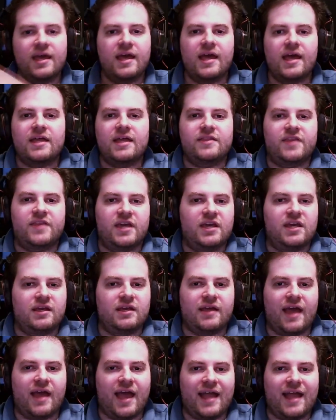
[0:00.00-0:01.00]
the
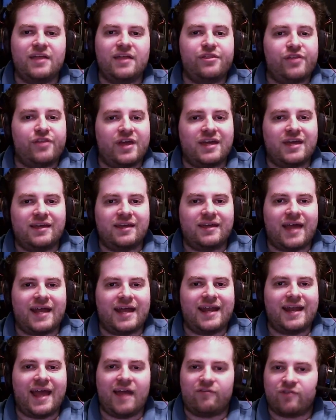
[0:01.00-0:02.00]
anything and
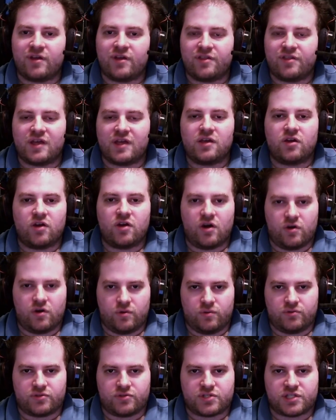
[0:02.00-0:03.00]
everything
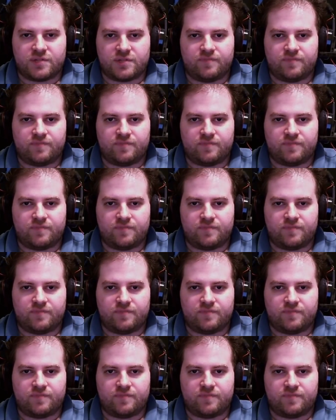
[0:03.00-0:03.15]
goes.